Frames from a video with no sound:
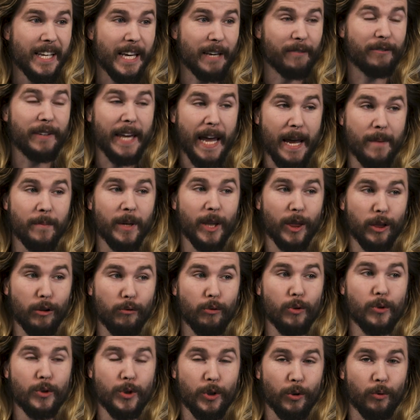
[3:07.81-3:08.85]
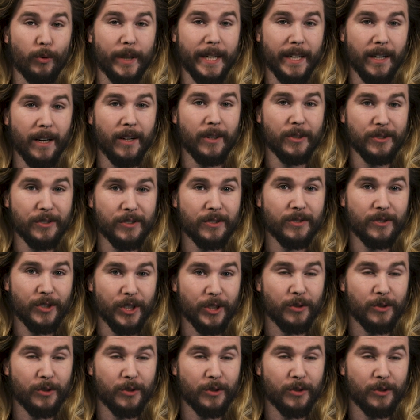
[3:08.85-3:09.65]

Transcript: If Gambit threw Doritos,